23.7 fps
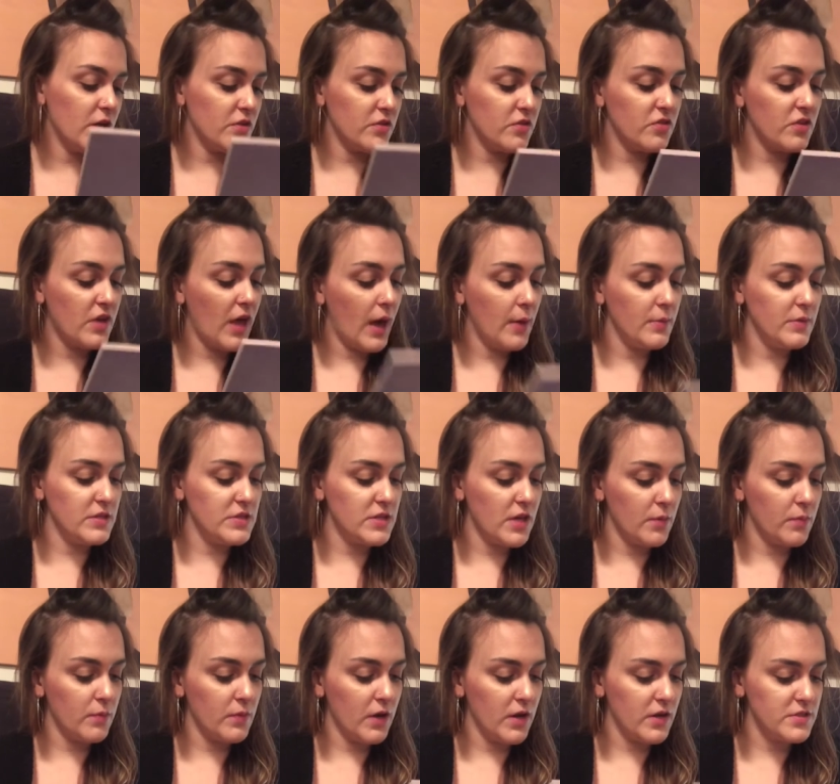it's Gabby du
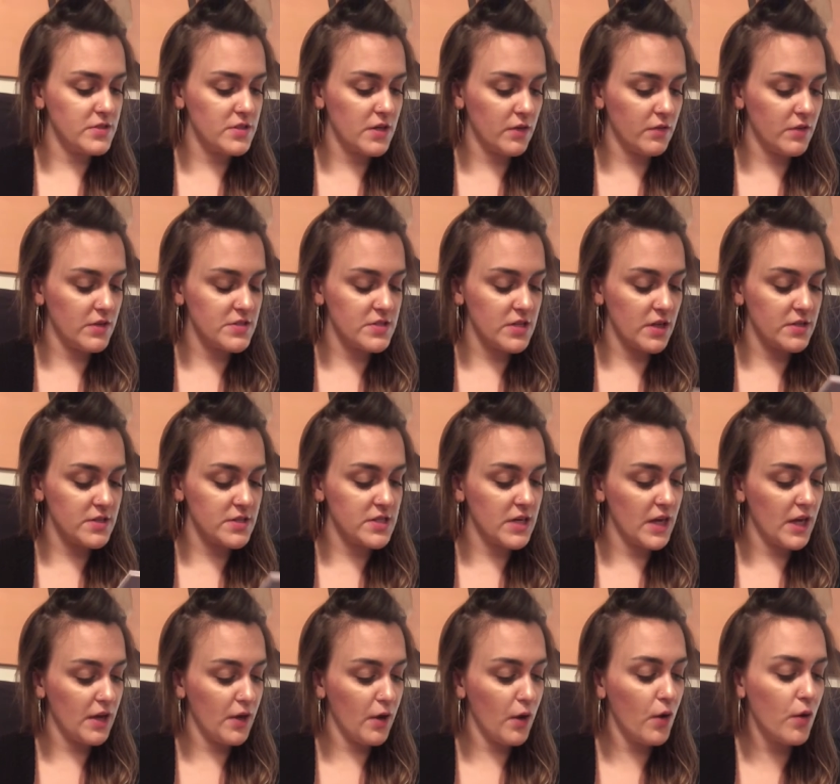uh, Douglas on
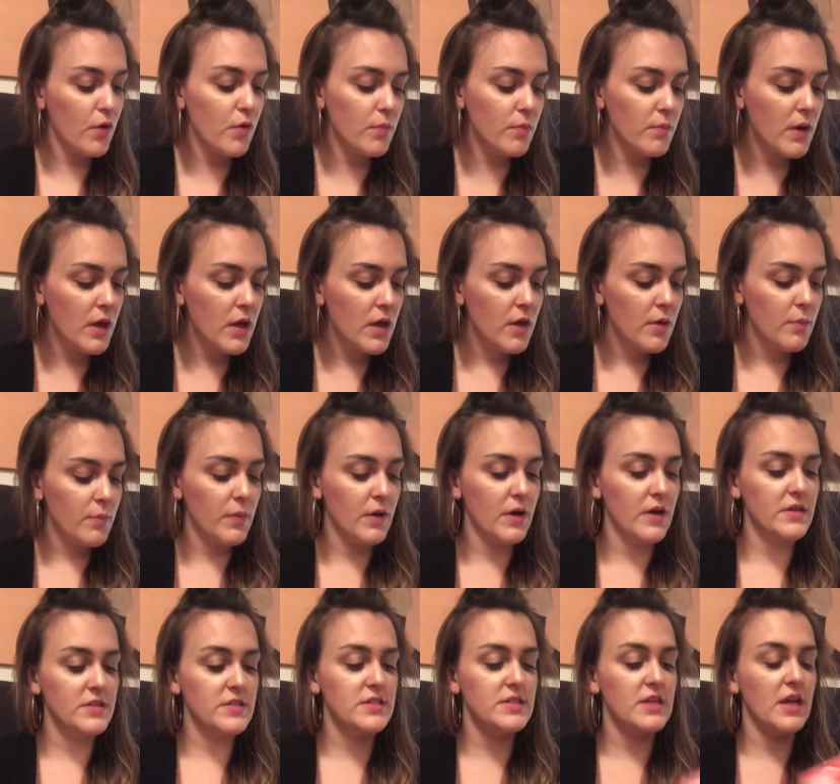staying home,
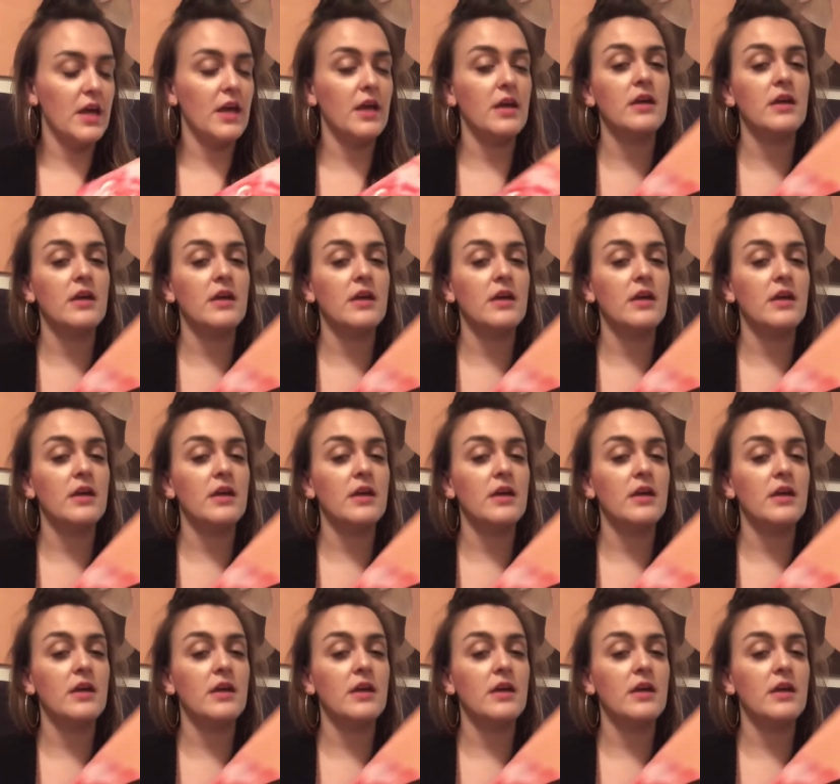but staying